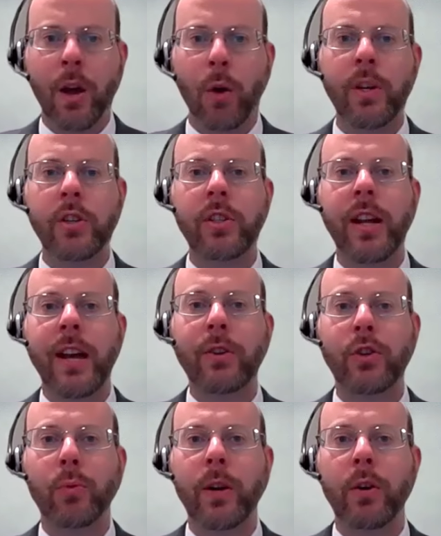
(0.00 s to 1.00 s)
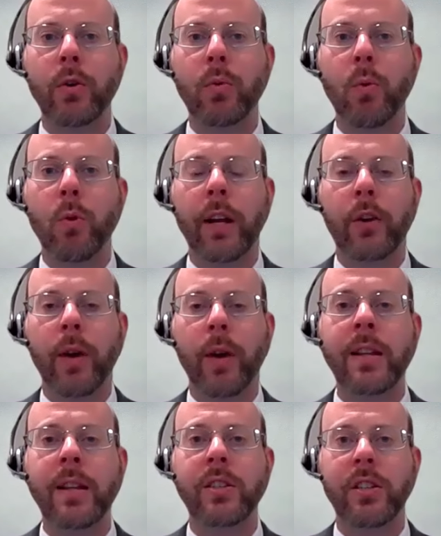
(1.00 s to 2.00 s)
We just announced we are awarding
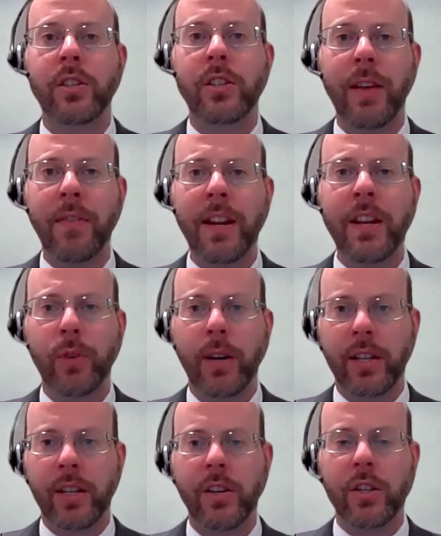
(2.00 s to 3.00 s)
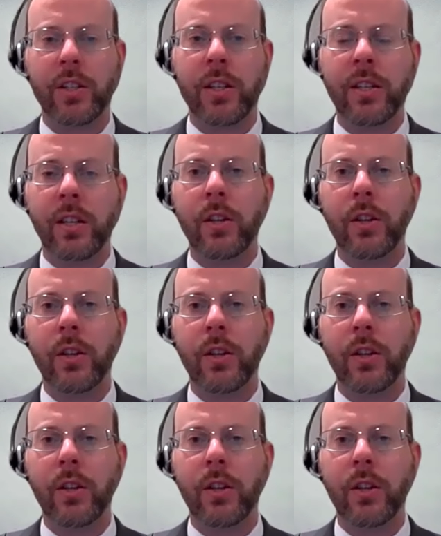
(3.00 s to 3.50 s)
grants to 70 transit agencies in